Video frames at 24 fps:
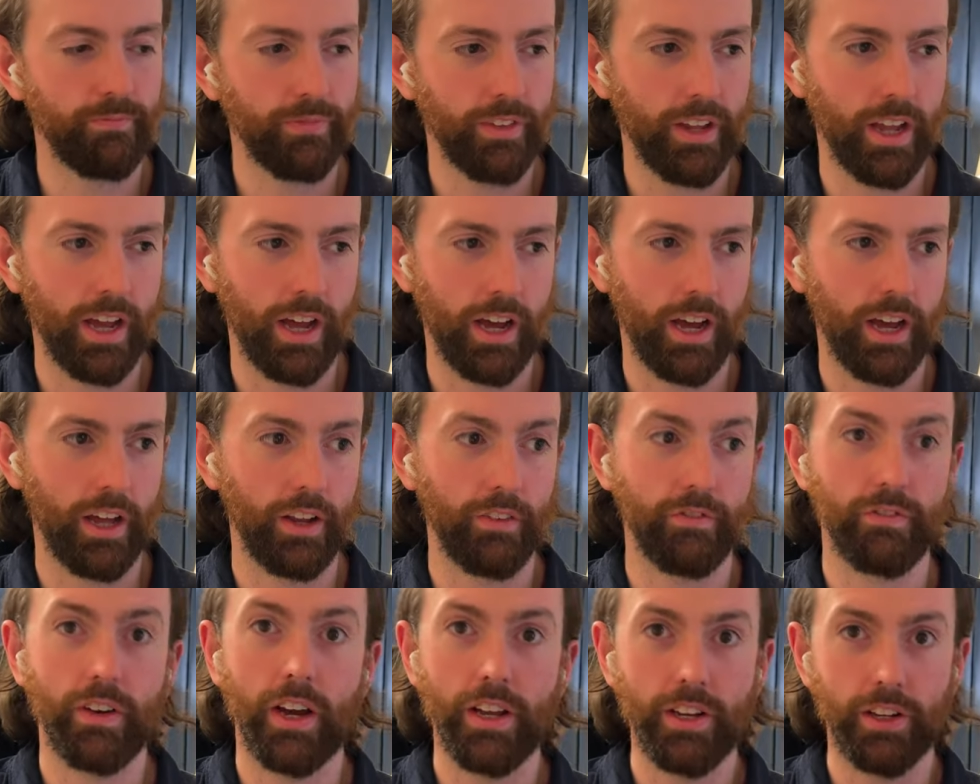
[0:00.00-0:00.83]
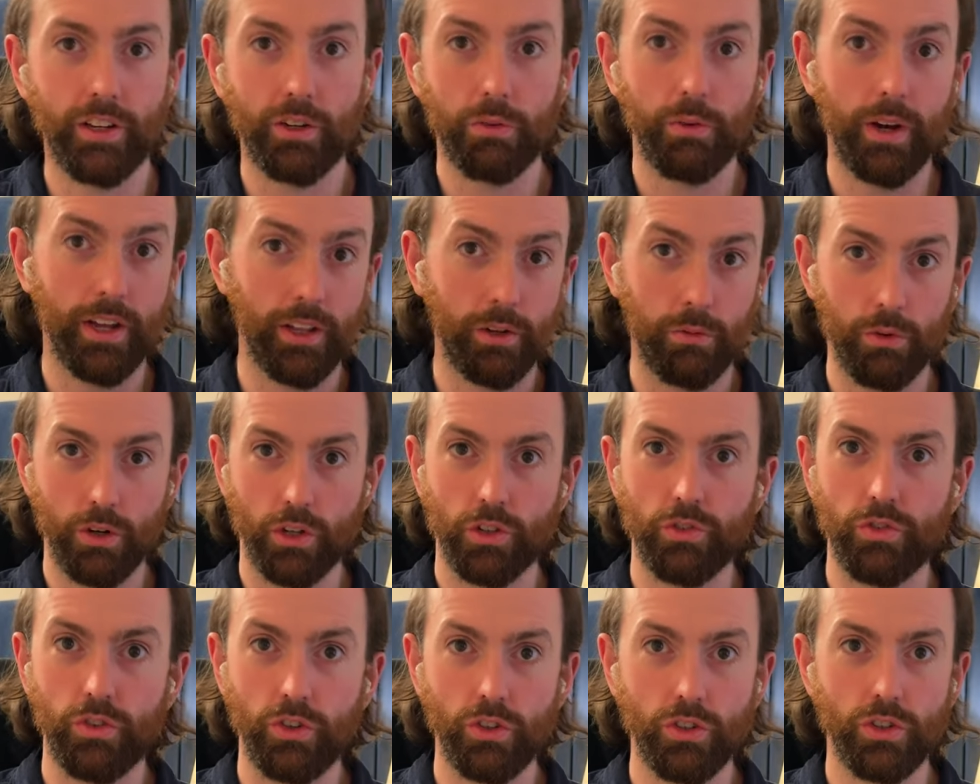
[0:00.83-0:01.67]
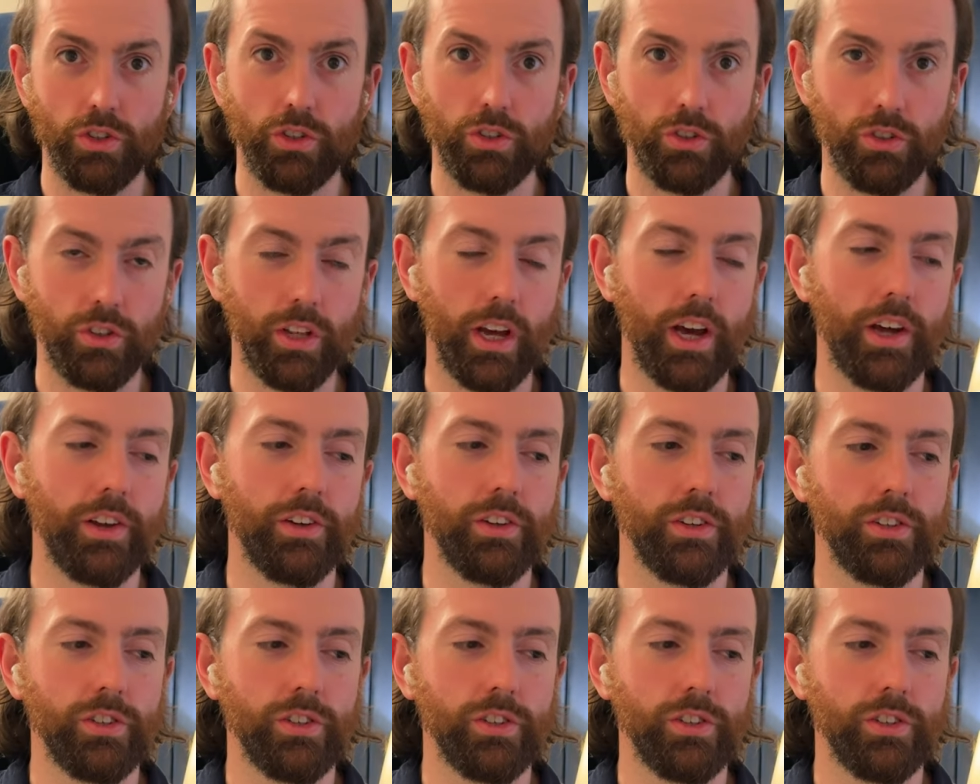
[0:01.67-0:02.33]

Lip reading: and finding a way that works for you to do that.